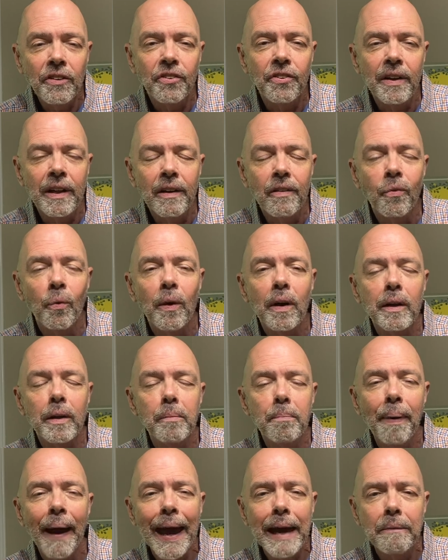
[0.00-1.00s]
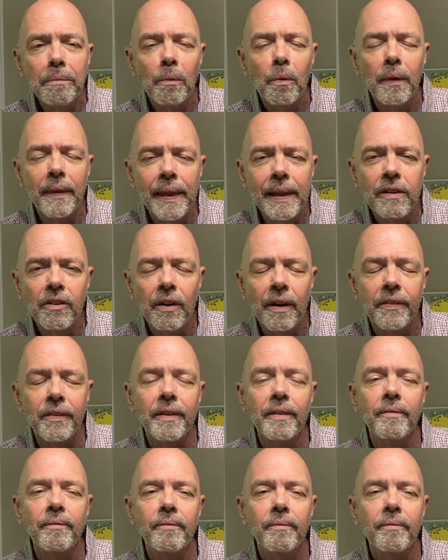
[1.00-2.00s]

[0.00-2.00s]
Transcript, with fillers: see if we're compatible with each other.